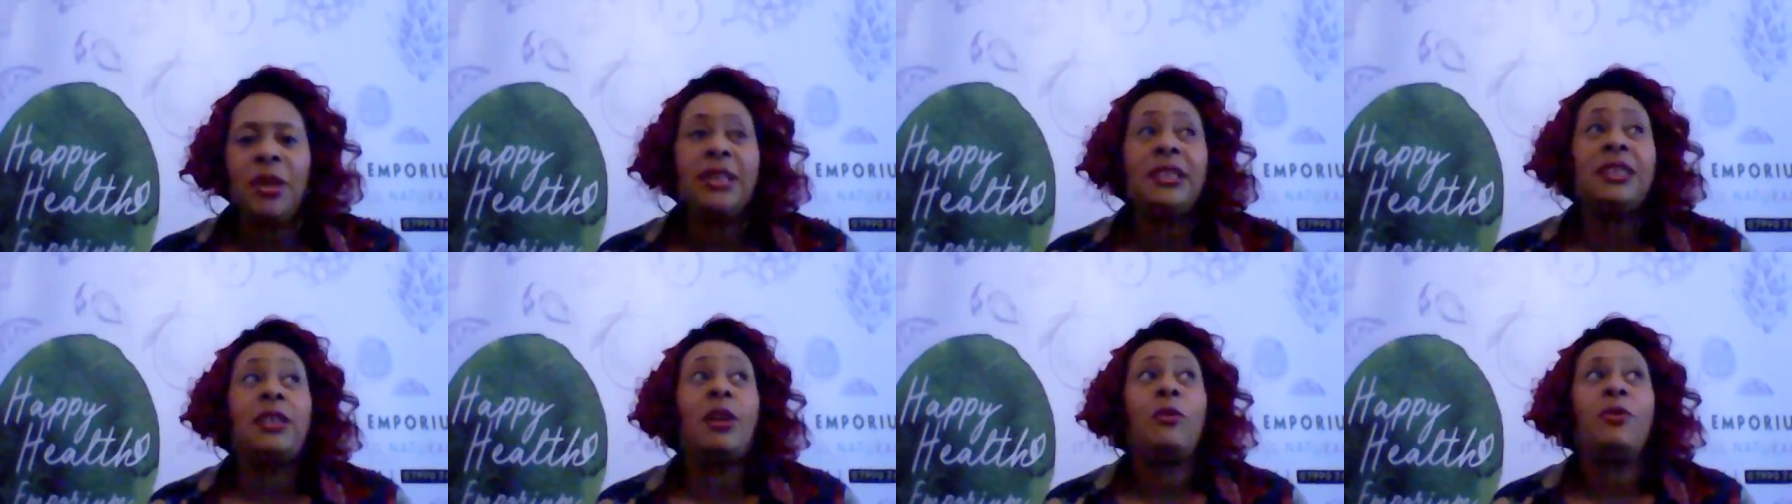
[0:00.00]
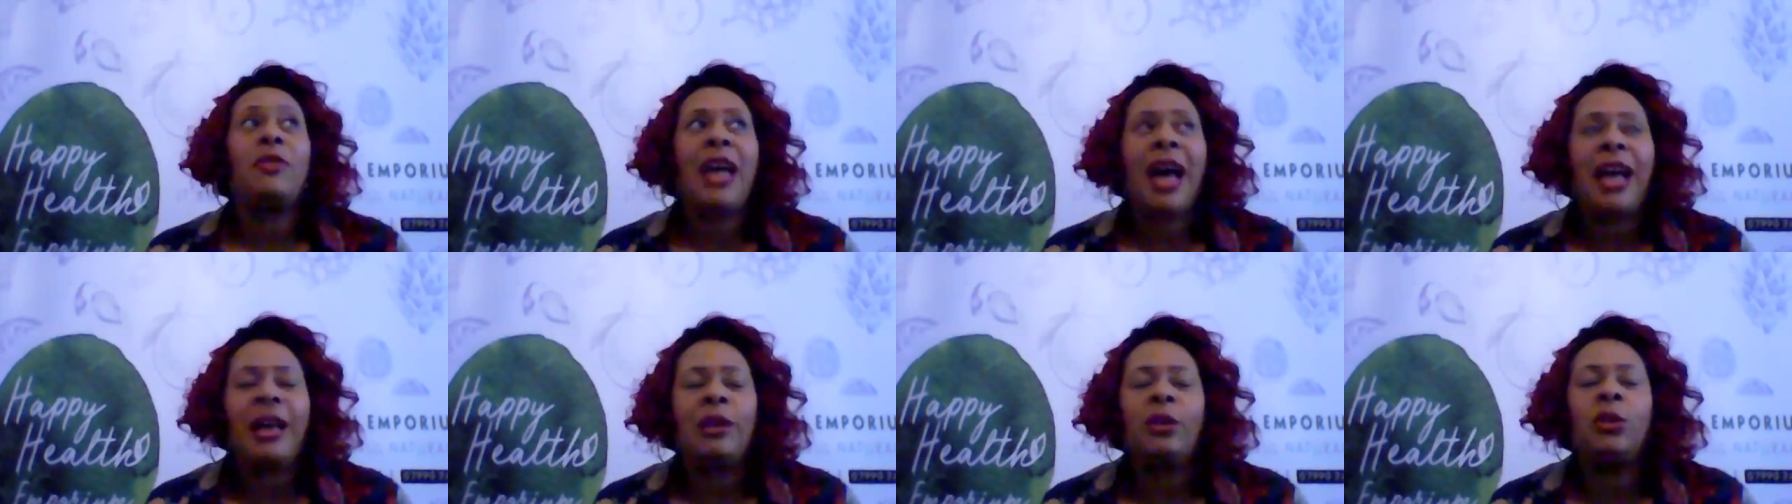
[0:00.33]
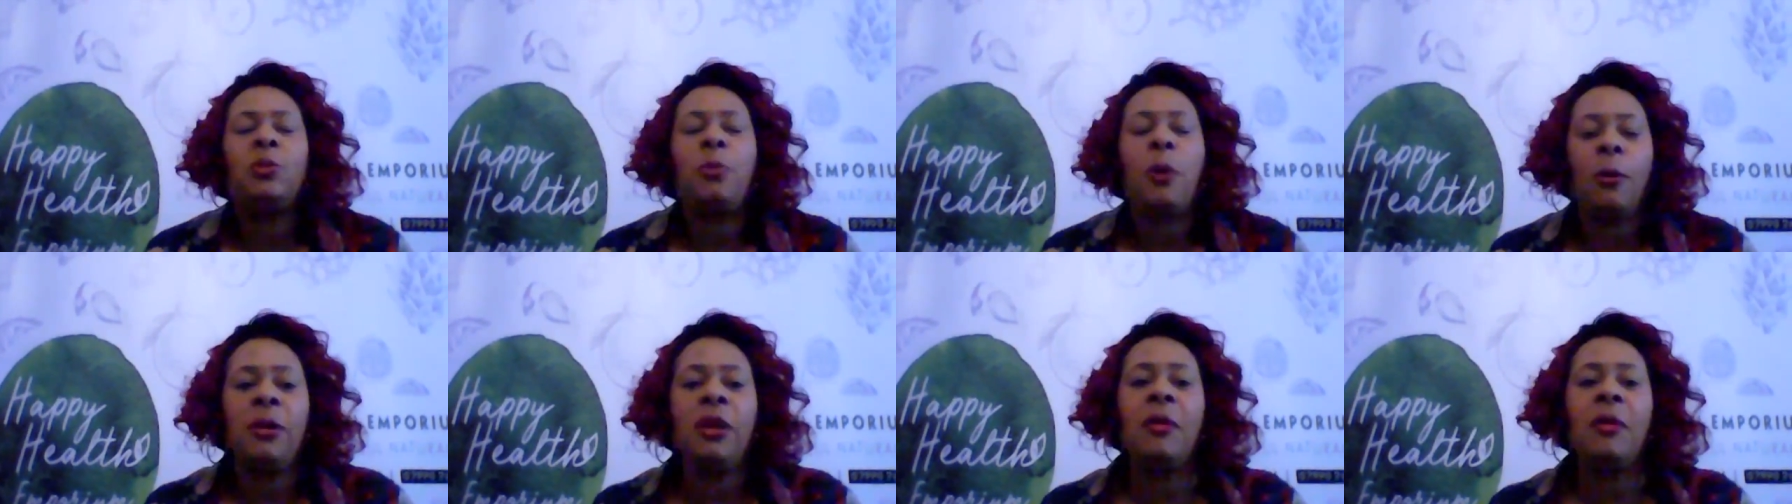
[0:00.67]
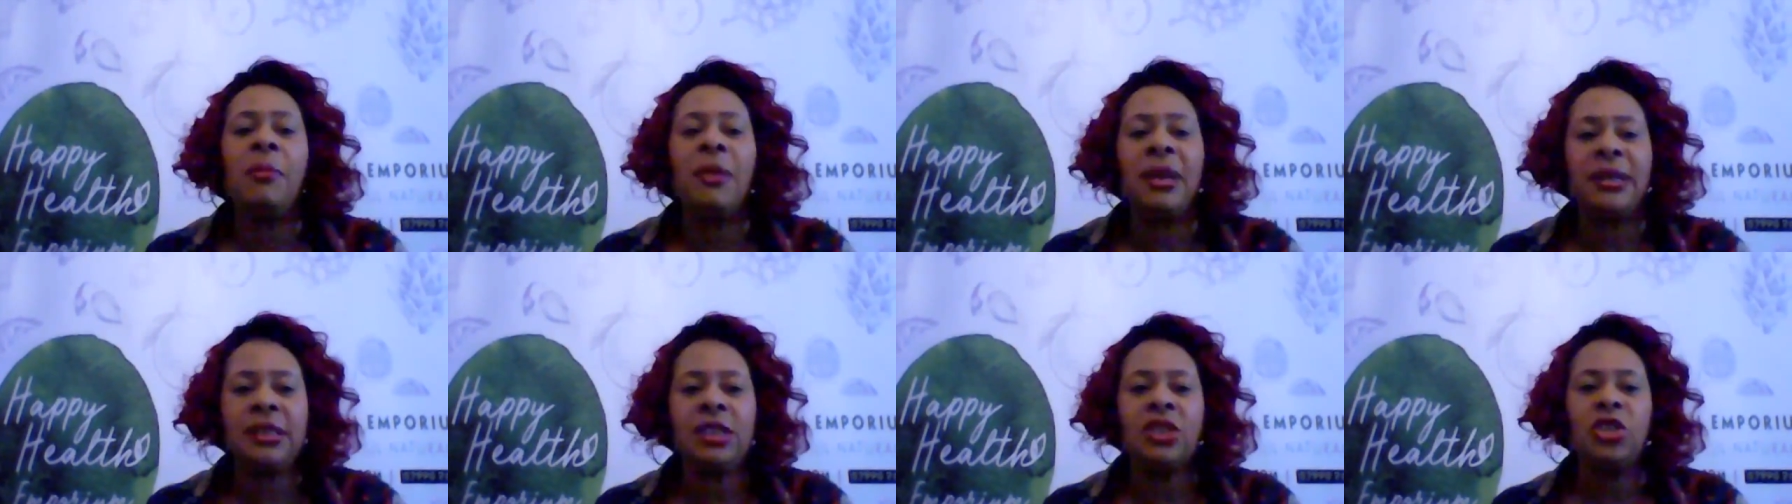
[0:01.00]
So that is probably a
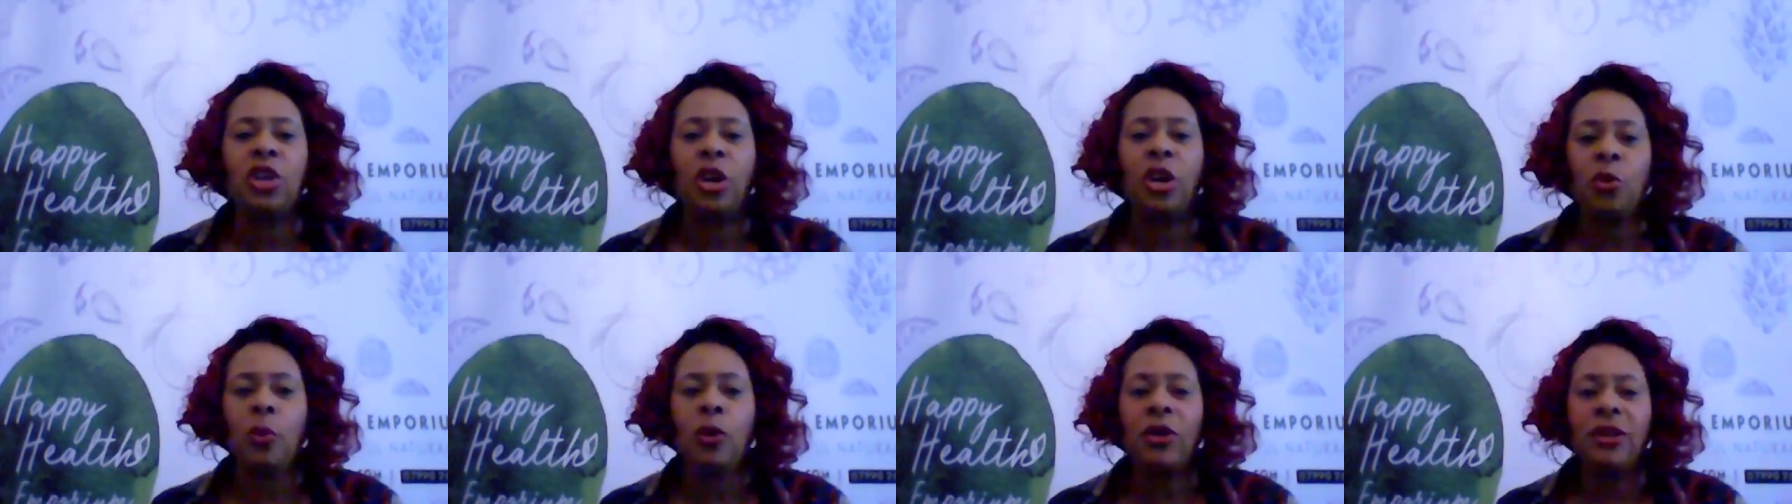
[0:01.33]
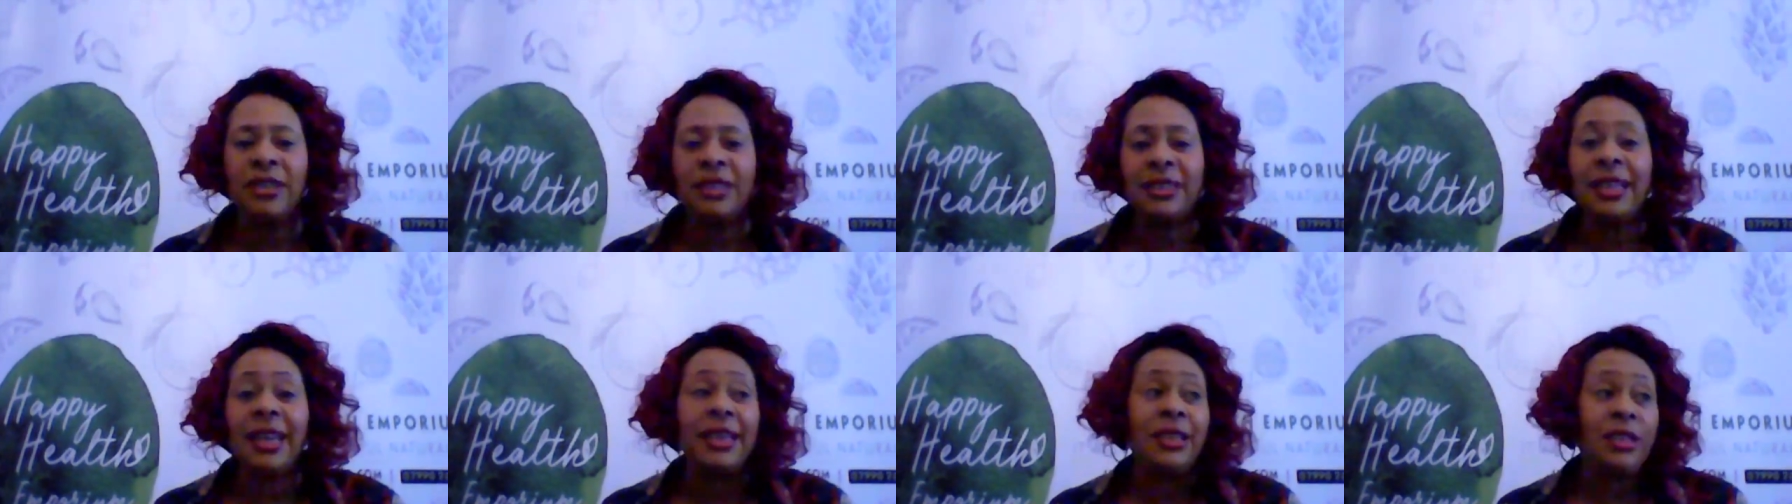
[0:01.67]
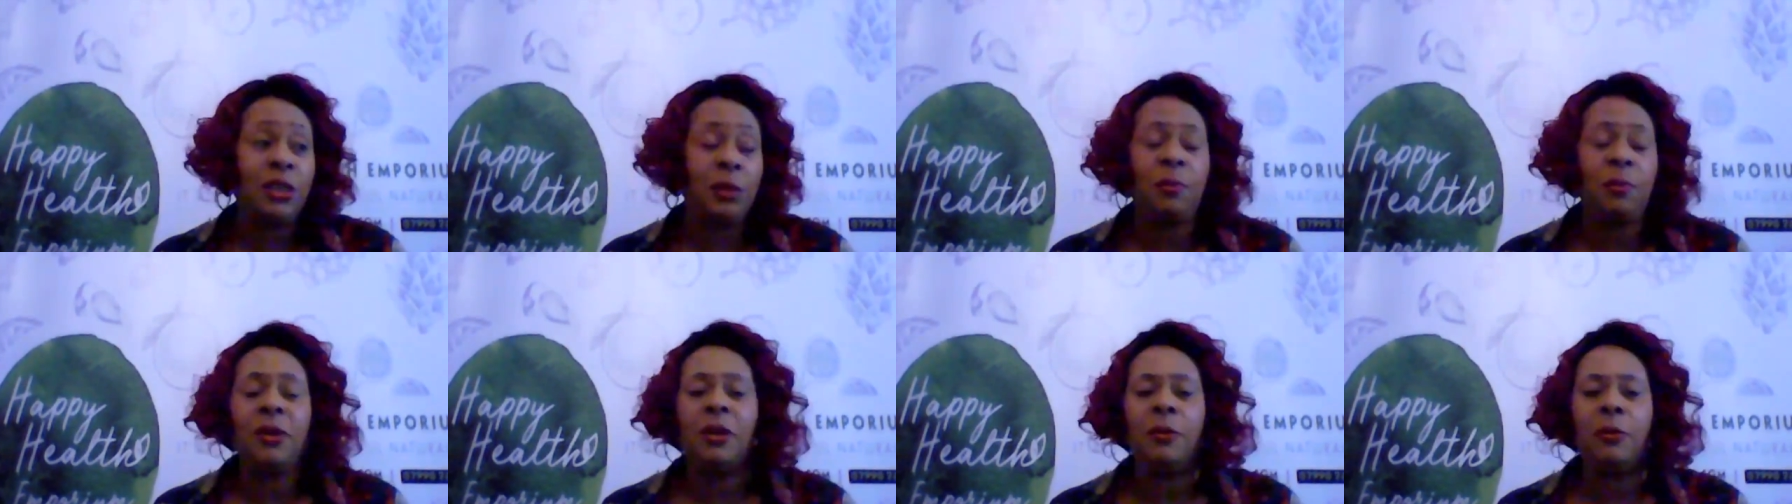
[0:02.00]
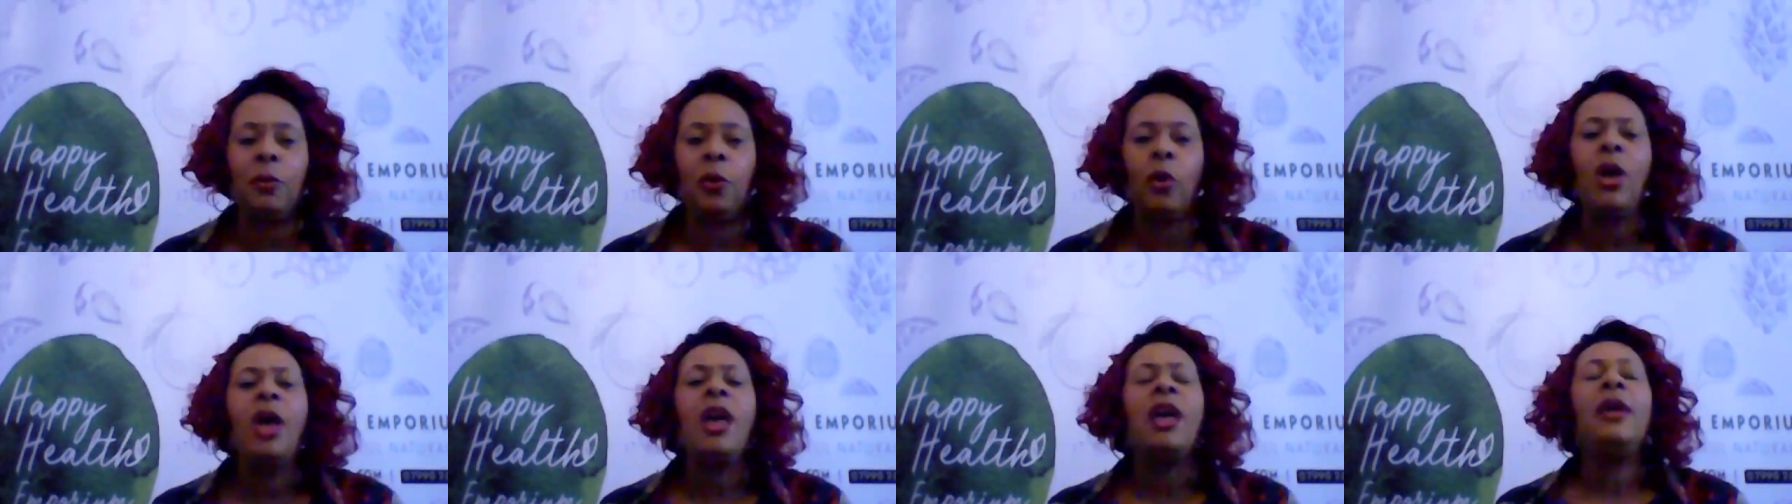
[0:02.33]
message I'd want to say to people.